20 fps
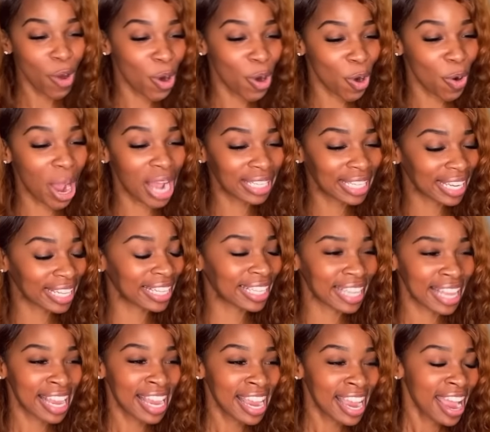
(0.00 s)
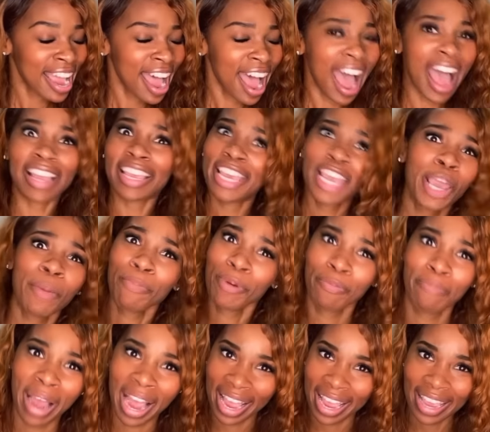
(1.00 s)
I can't put my
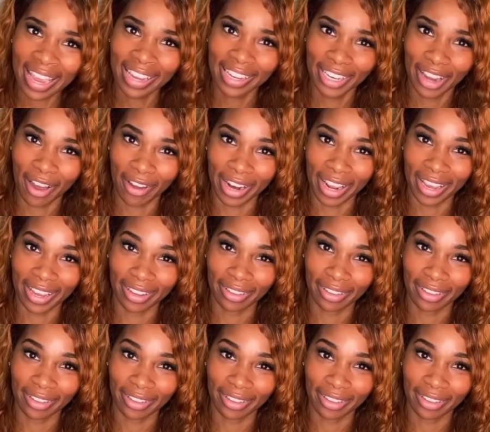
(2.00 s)
hand on it.